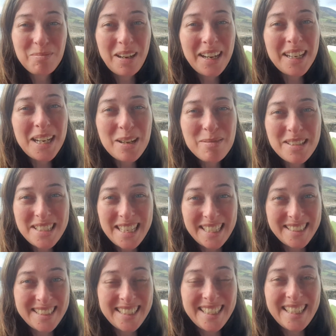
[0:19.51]
my name is
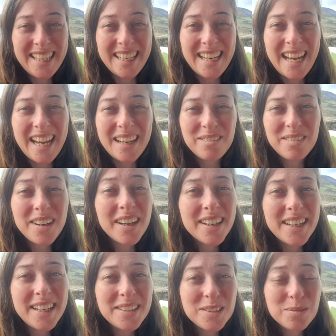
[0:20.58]
Natalie and I
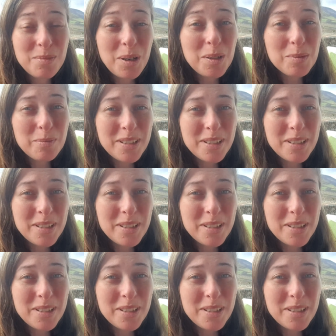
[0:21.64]
run a small